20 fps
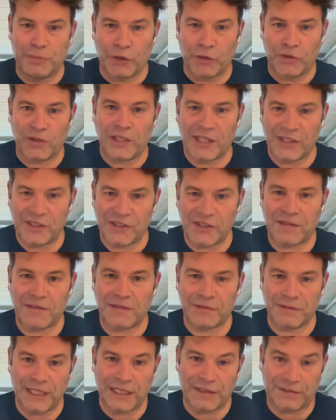broadcaster
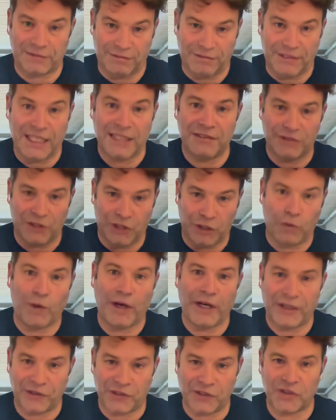that then
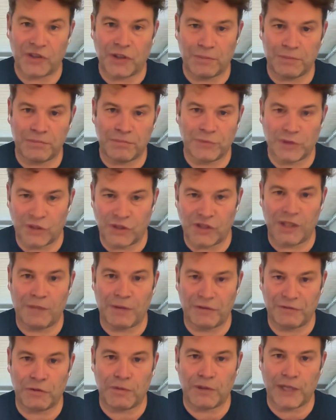acquires some
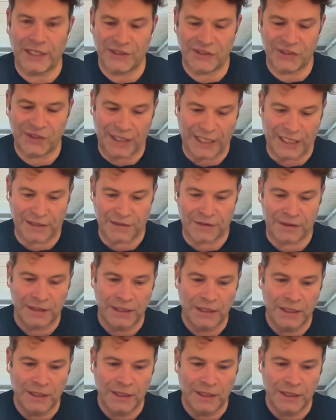of the rights, and